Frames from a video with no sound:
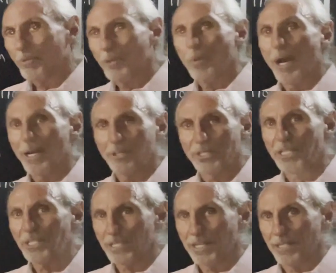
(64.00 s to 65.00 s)
requires
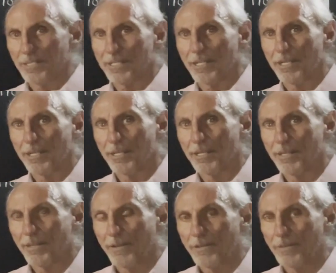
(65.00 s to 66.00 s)
distance,
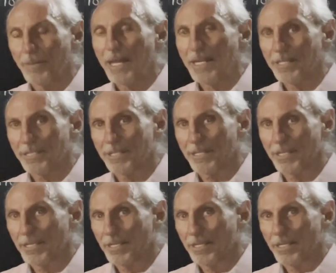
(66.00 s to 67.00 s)
space,
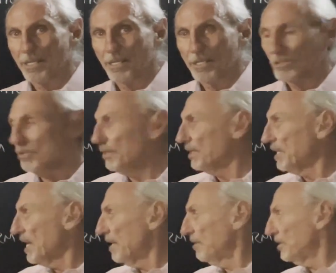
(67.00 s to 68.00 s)
so that
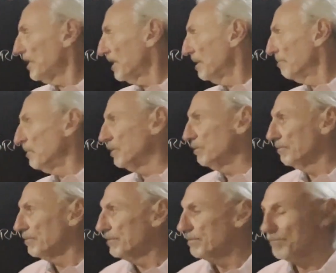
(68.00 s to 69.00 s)
the energy can move.
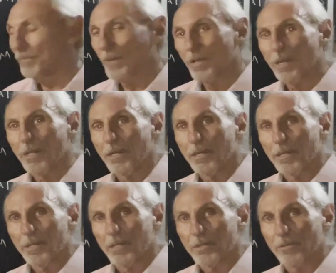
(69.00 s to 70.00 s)

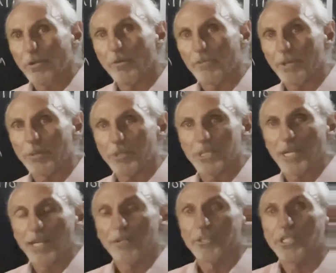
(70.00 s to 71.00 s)
Low frequency
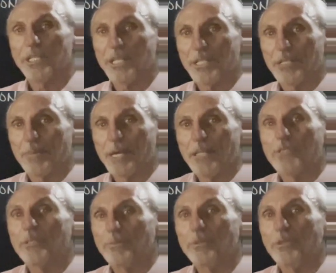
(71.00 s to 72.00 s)
energy needs space
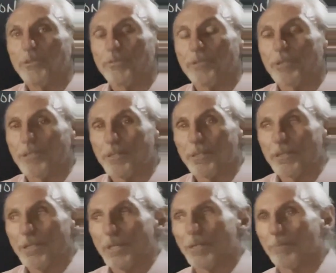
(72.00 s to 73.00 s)
to move.
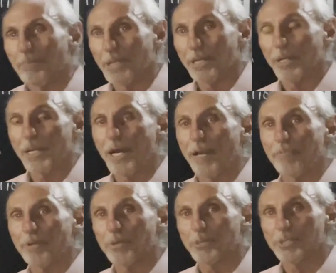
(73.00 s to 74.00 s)
Middle and high
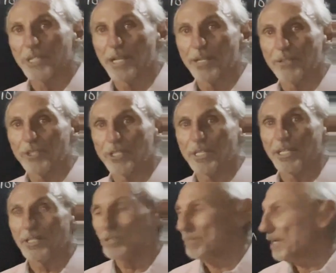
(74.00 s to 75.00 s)
frequency energy
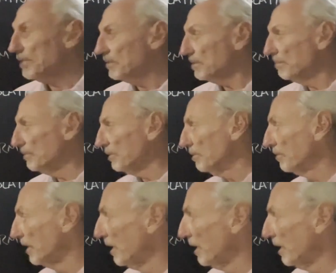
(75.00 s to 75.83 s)
needs space to move.